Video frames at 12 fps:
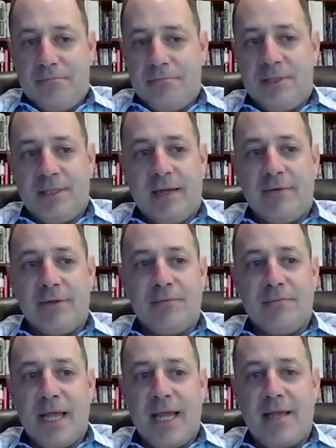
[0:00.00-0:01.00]

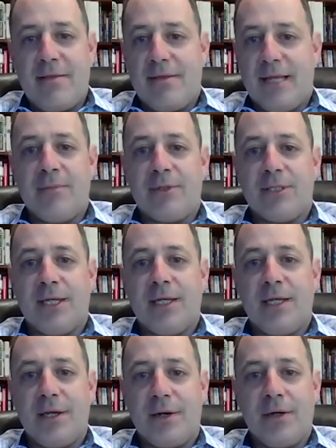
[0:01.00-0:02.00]
7, 8, 10% a
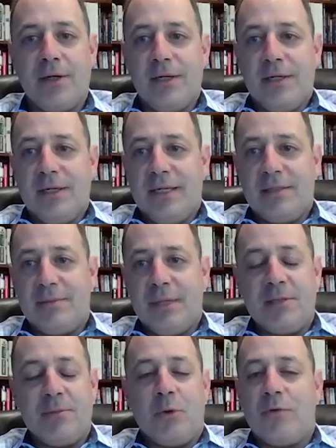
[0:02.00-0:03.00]
year
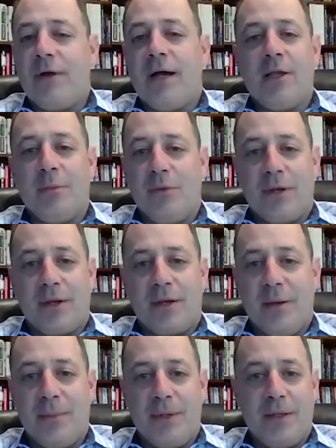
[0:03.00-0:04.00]
is more valuable than a
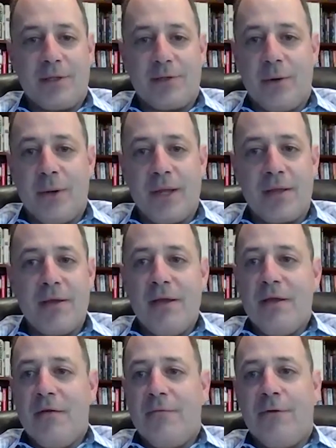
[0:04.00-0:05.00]
company that's growing
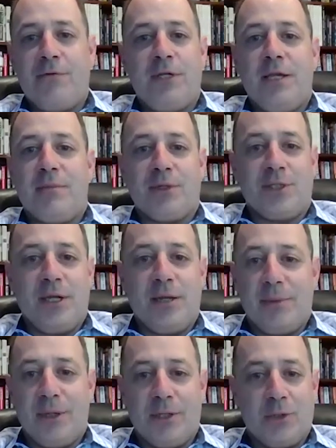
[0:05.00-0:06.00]
15%,
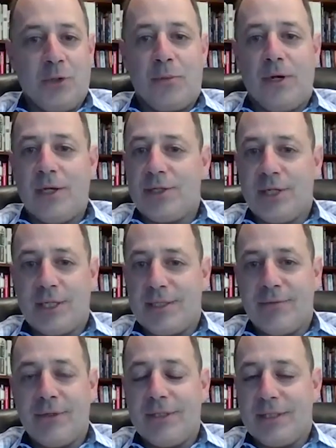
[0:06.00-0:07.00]
but it's all projects
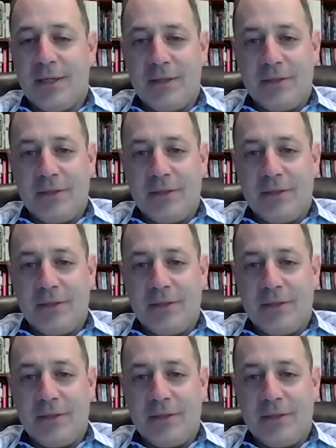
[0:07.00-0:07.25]
and resale.